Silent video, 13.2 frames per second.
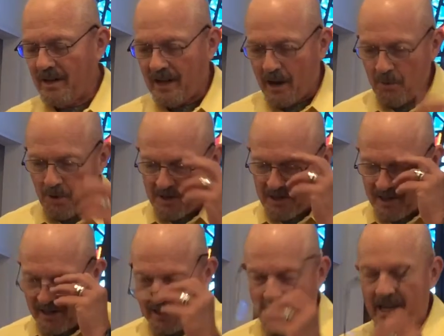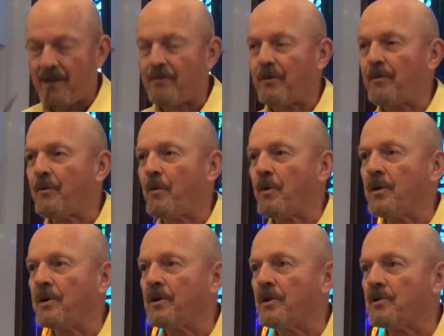I worked at a lake for 4
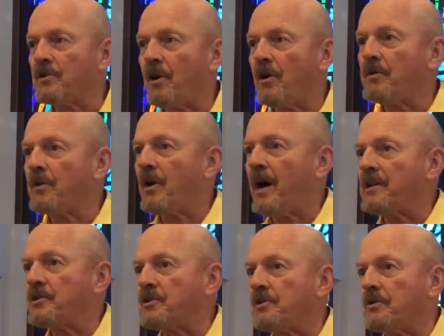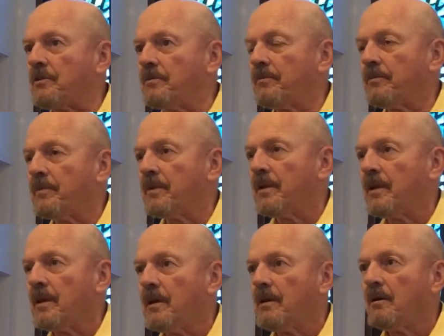years, all through high school.
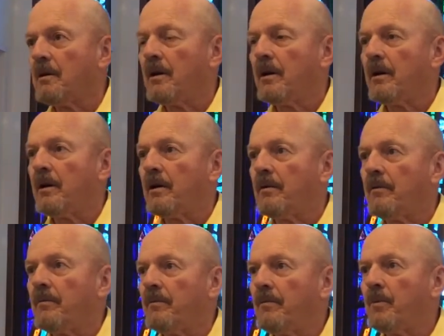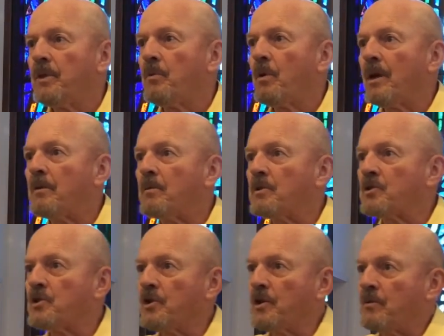When the weather
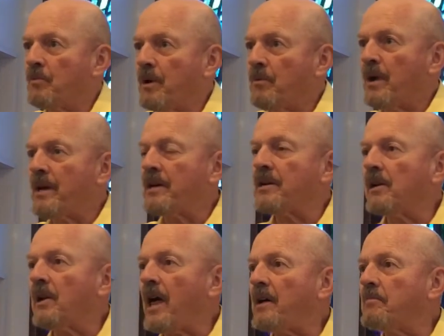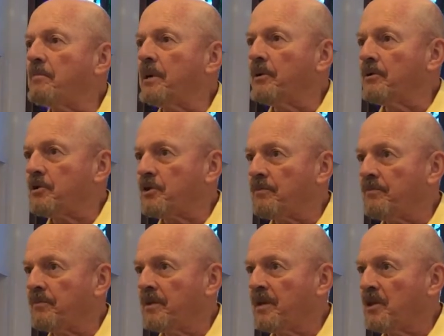was good, we rented a lot of boats.
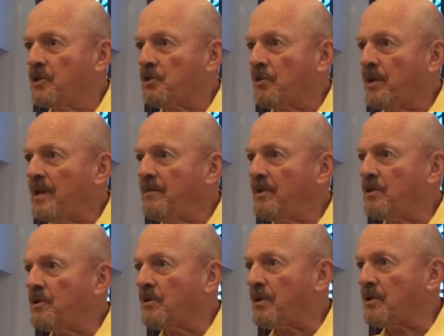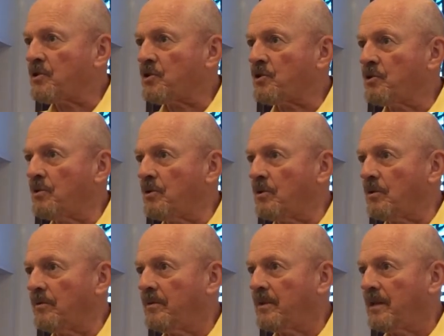So even during
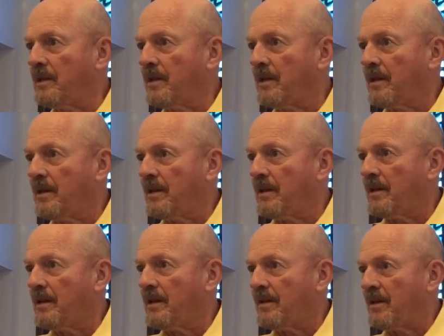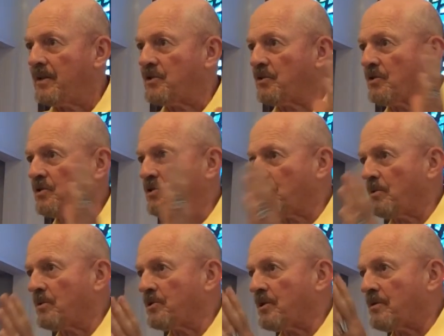school, as soon as
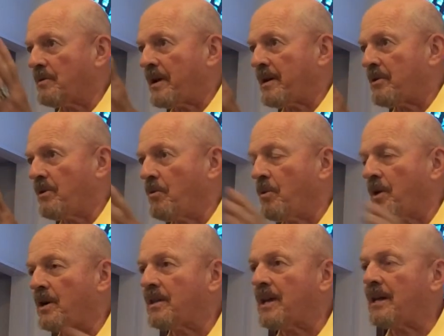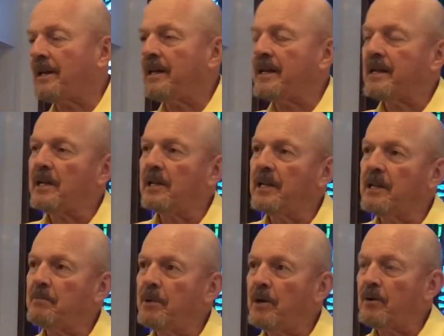school was over, I'd go work at that lake,
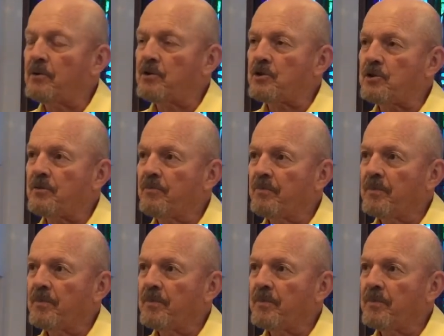clean boats,